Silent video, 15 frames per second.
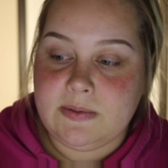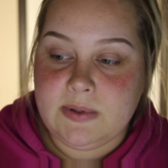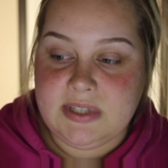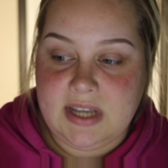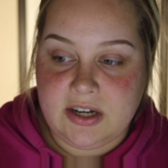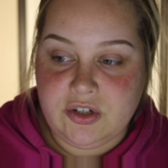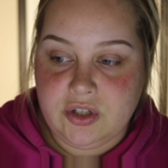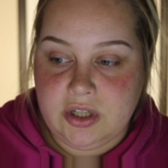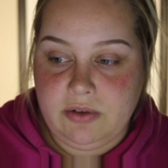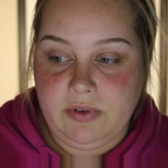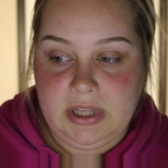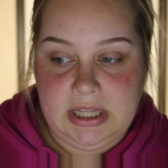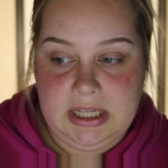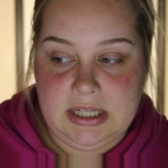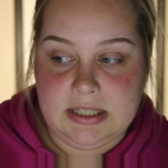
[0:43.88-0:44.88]
was actually
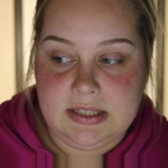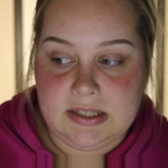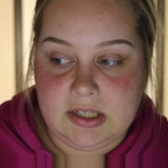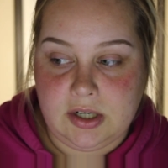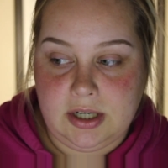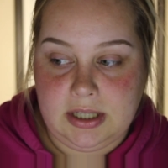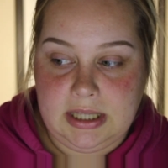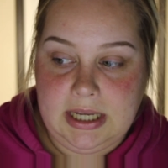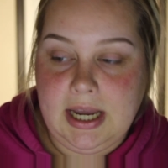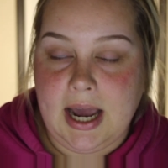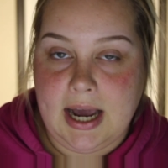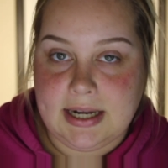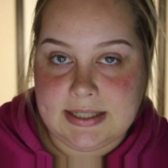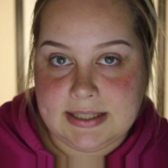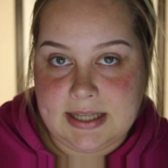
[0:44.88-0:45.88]
released early
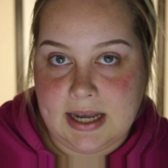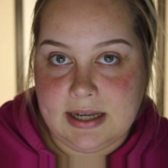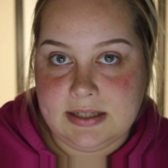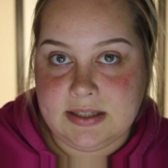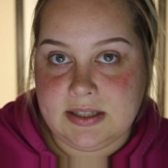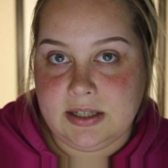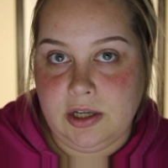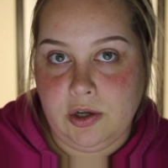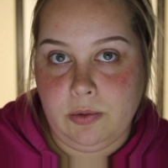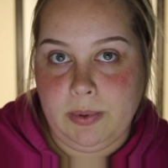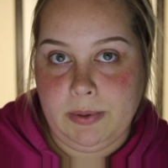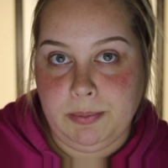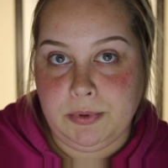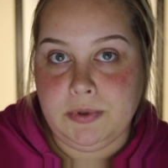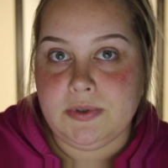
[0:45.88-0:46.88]
access to
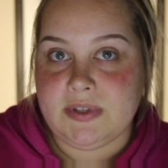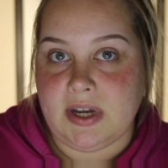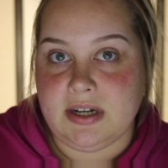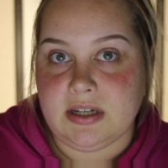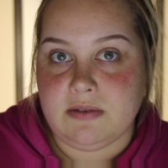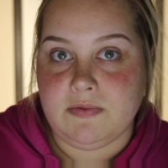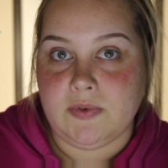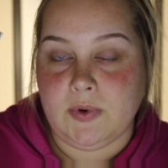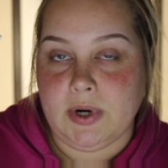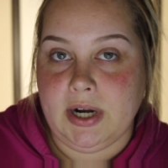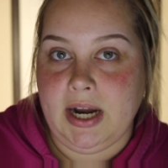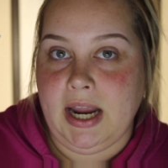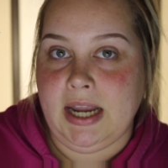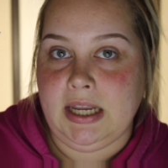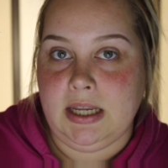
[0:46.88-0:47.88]
people who signed up for
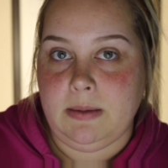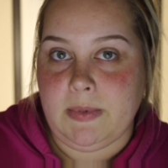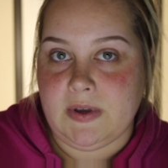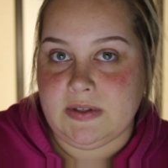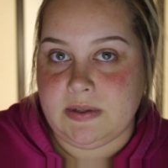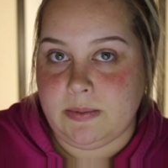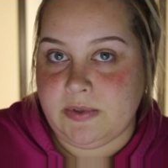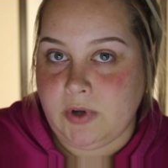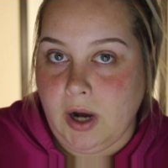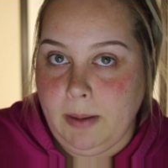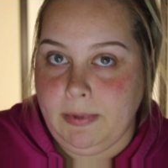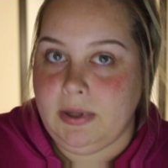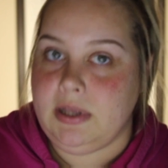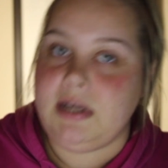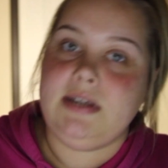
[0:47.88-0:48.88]
an email
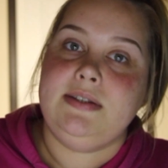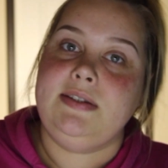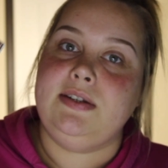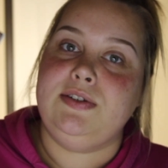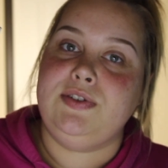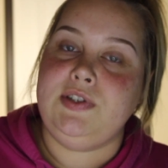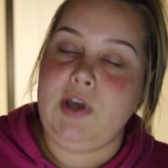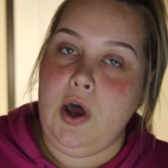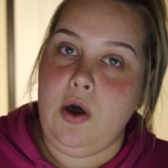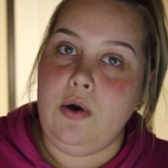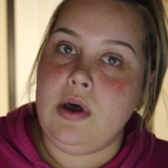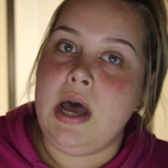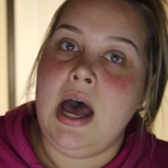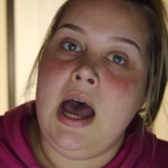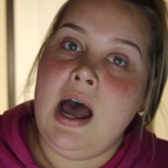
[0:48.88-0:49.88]
subscriber list.
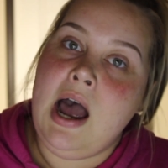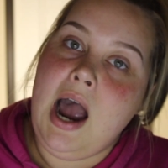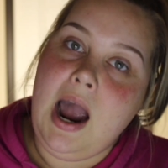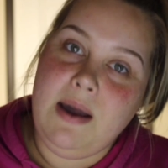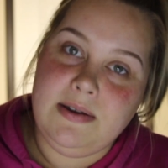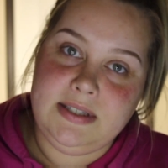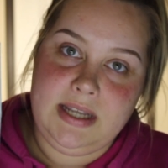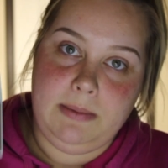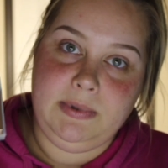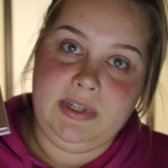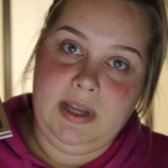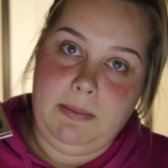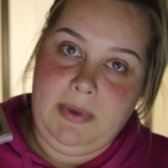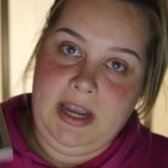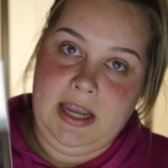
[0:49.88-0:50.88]
So I was able to
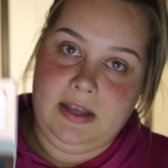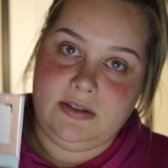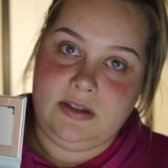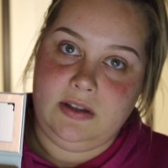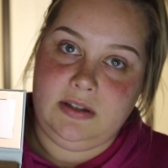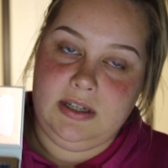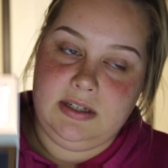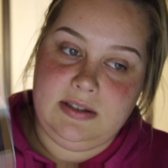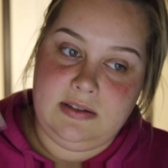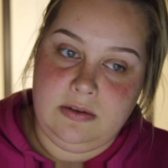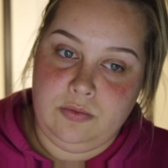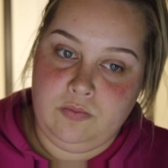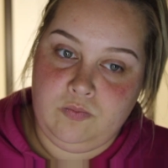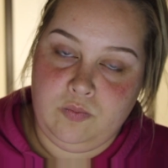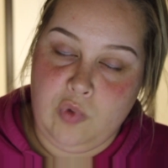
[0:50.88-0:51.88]
get my hands on
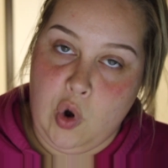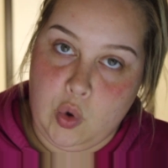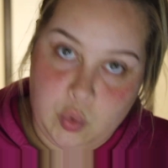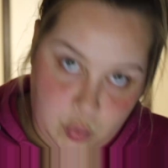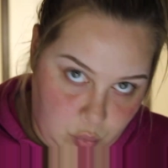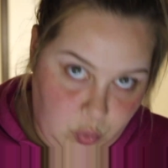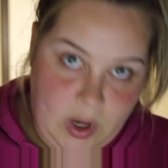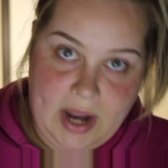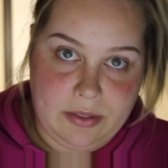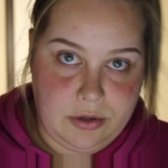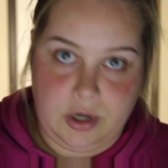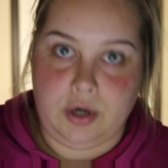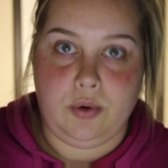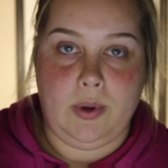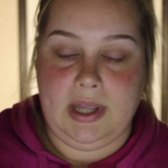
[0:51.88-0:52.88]
this
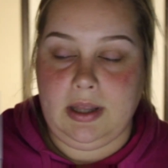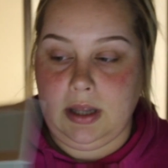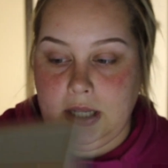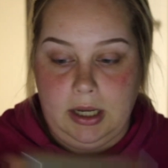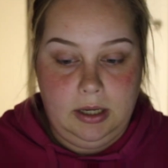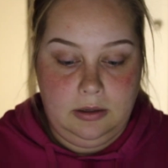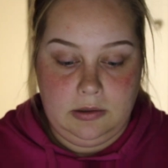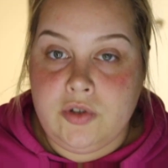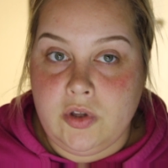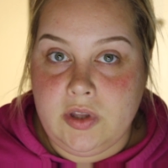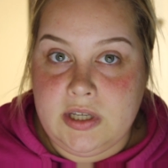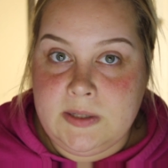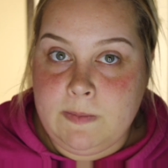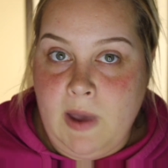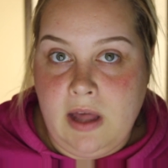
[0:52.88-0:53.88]
rather quickly. So
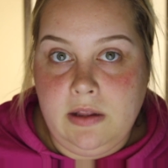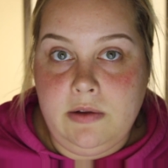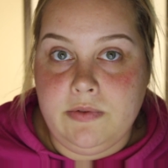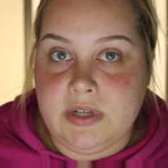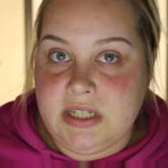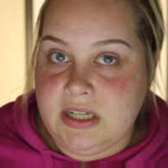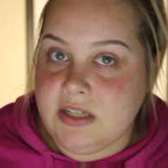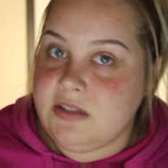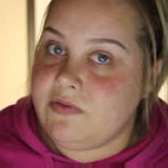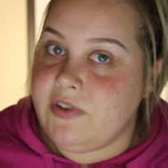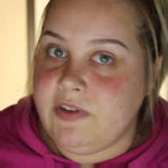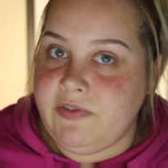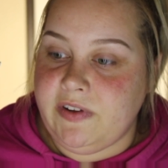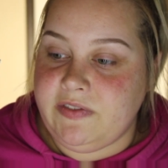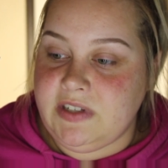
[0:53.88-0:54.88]
this palette retails for
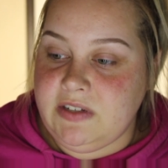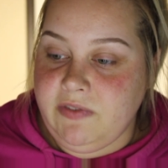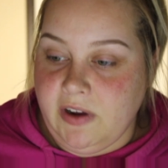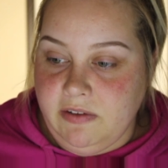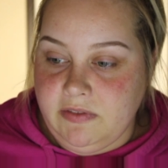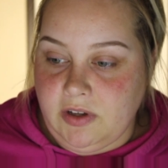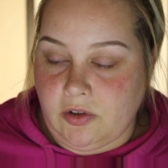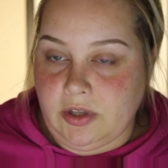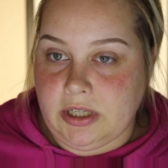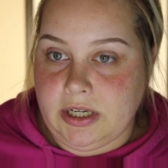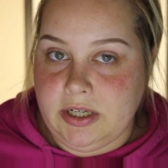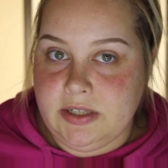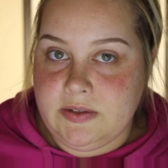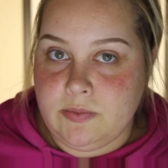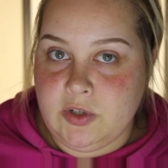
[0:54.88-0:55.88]

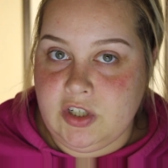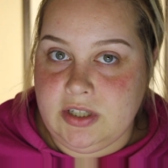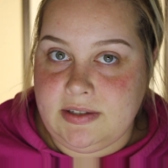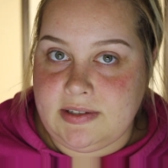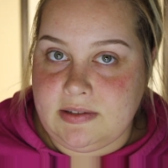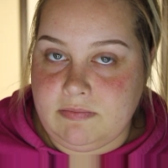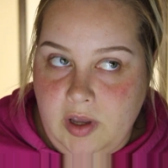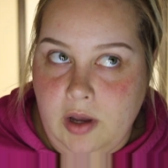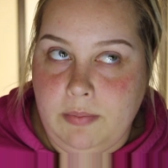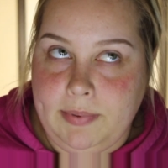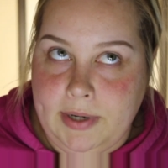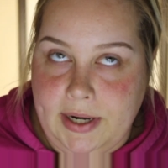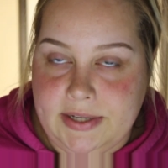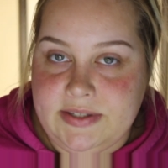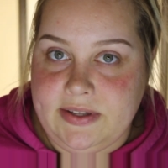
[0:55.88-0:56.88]
$55, which is a
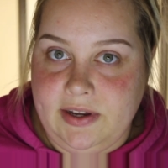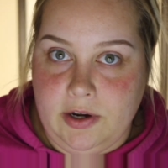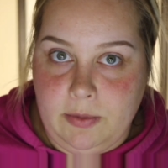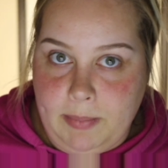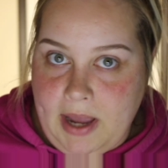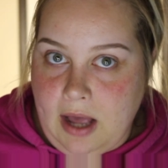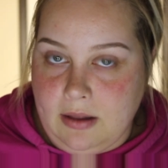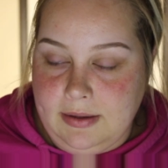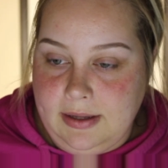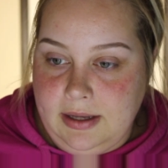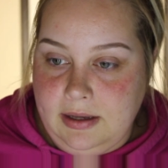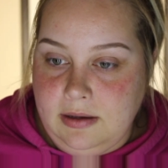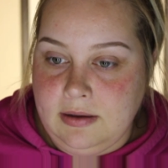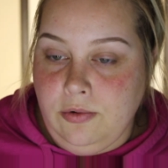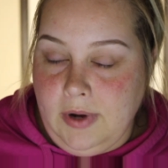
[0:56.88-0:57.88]
pricier
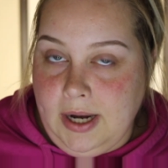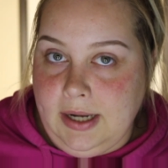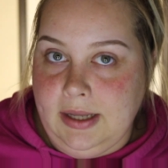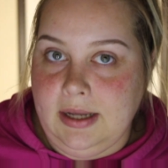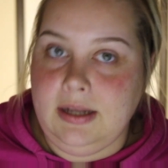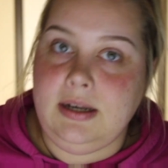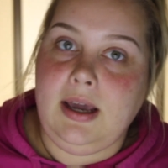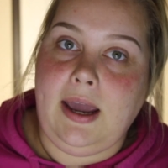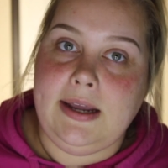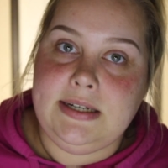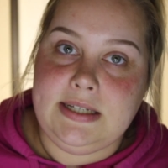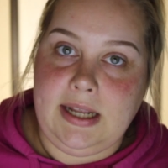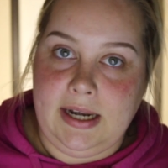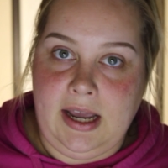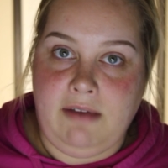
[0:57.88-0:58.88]
palette. Granted, I
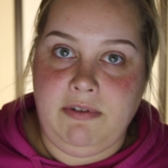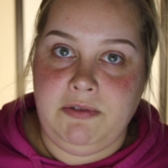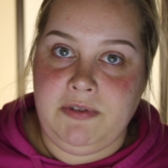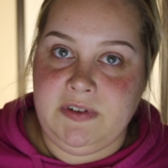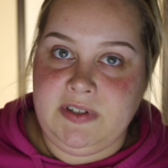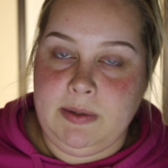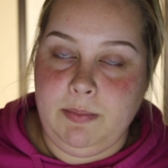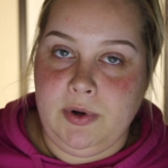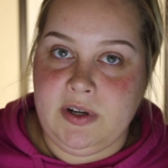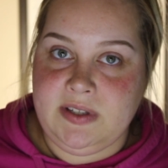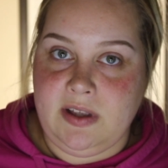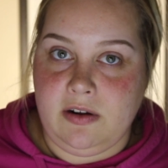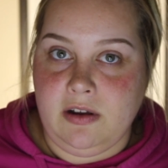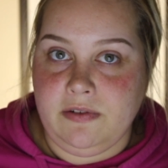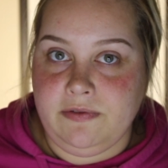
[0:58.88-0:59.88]
did have a
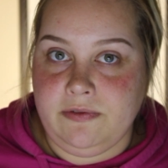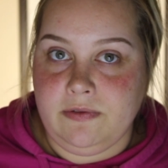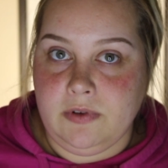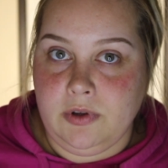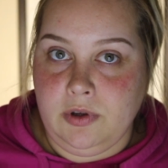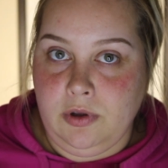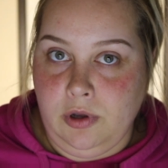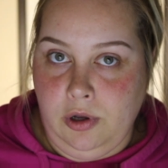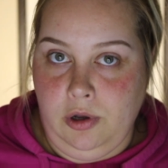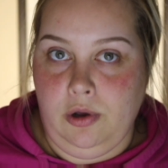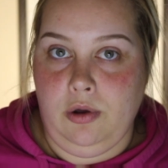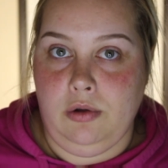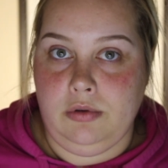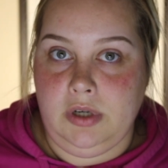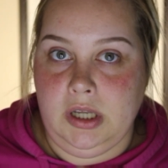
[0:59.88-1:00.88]
15% off
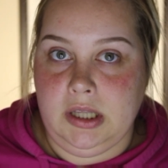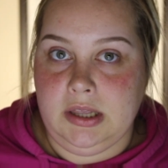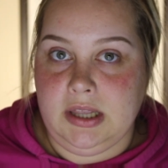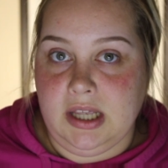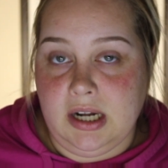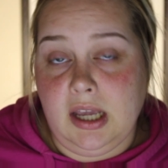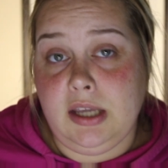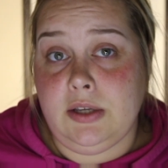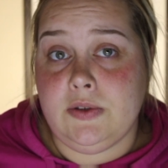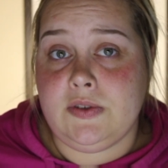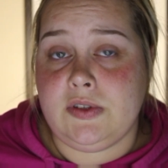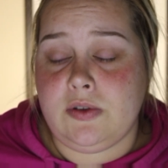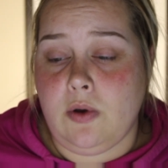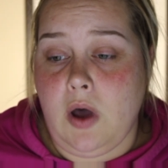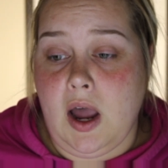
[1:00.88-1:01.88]
code that I
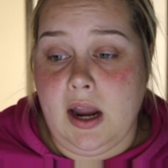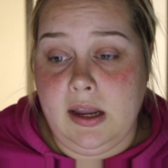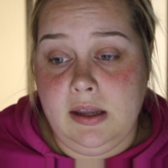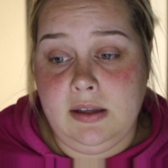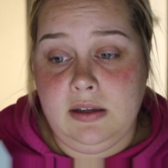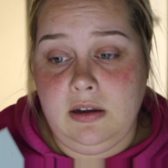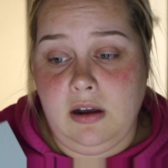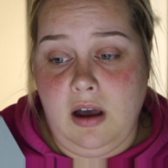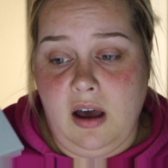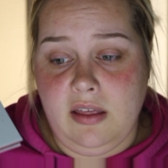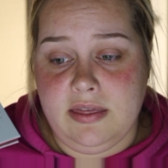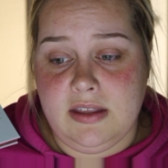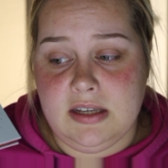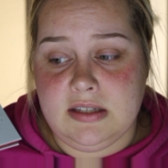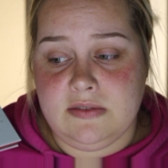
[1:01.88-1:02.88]
used. So I
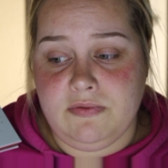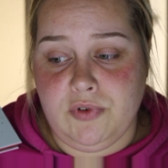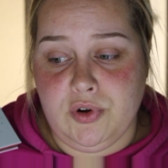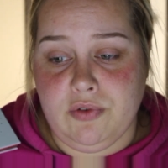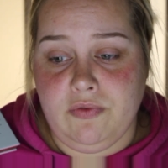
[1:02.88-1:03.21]
got this for